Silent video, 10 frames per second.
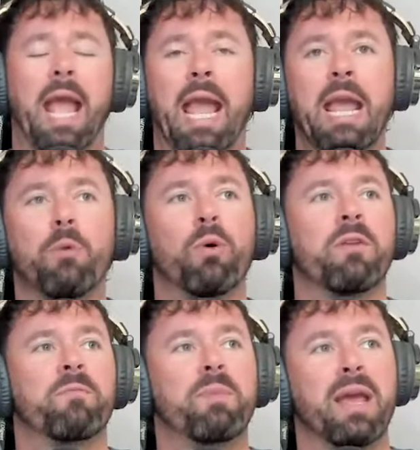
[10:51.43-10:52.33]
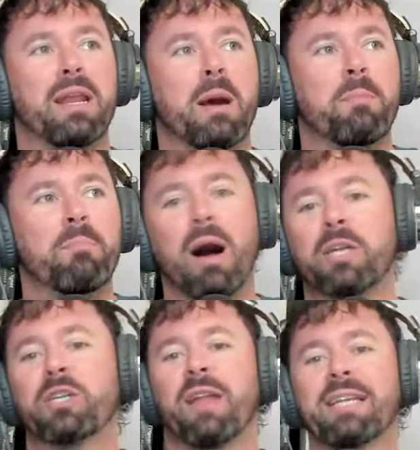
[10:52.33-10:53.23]
it would have been
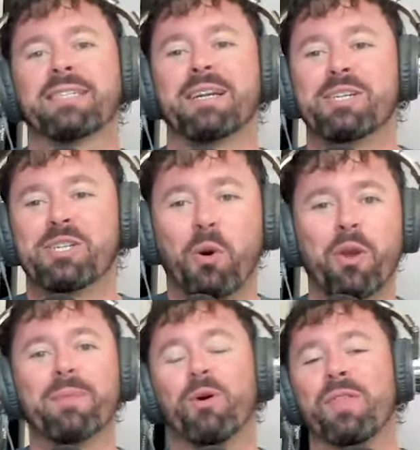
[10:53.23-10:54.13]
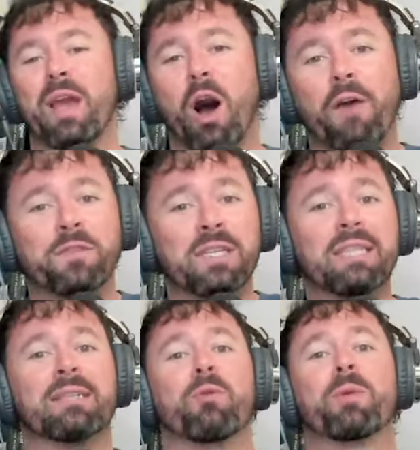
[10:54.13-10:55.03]
much less enjoyable. The
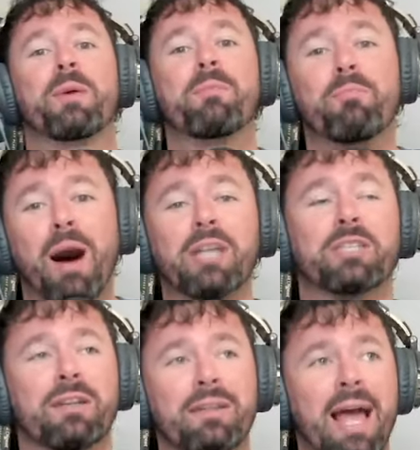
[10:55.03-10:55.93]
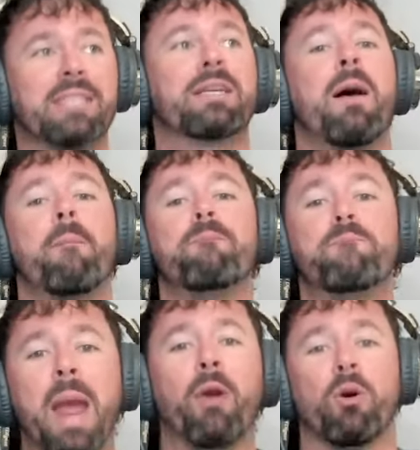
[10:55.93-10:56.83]
offseason would have been much less
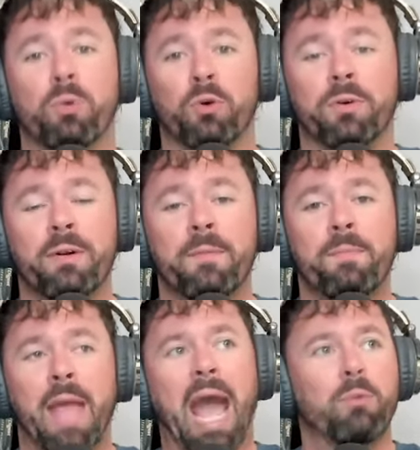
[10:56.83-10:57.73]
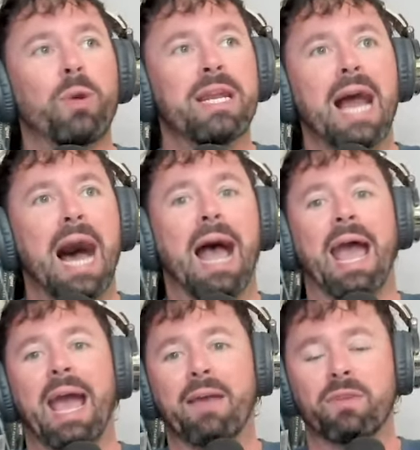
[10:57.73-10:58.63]
bearable had we not
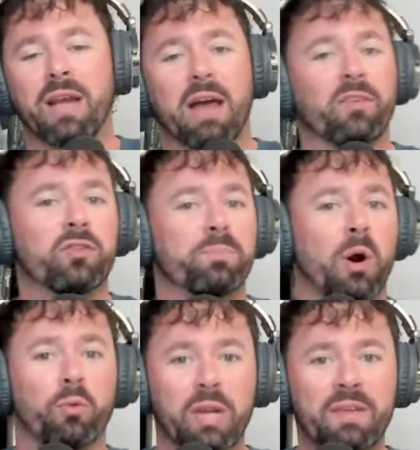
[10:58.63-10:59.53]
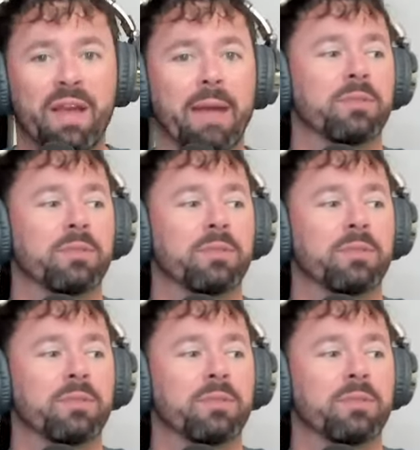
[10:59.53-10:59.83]
had the College Football Revamp